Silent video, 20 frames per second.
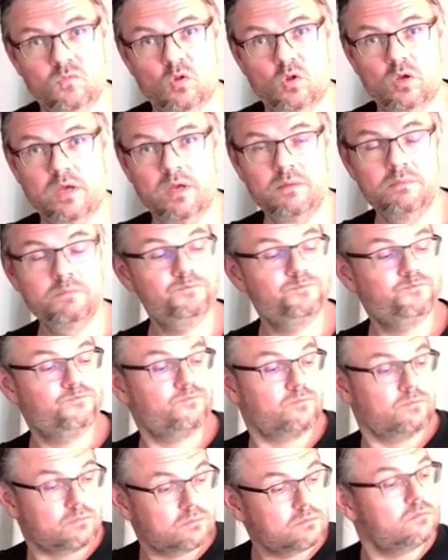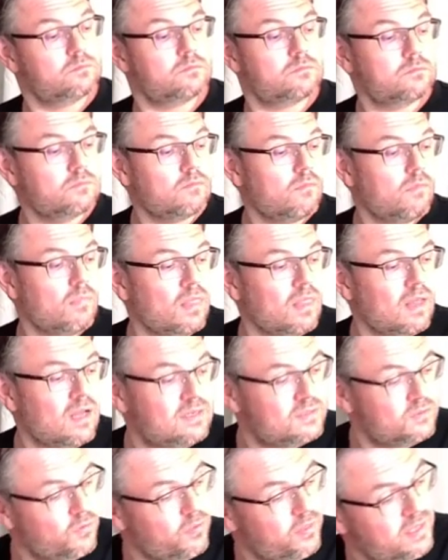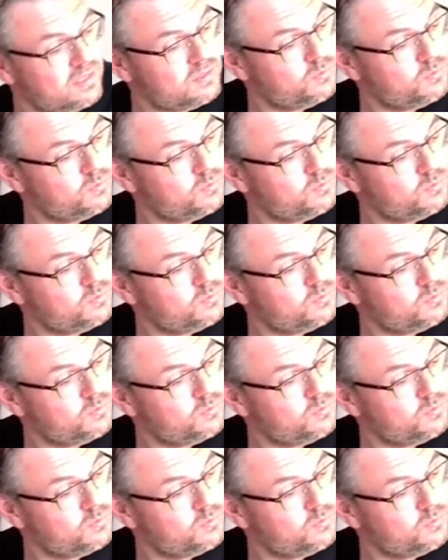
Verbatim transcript: okay so this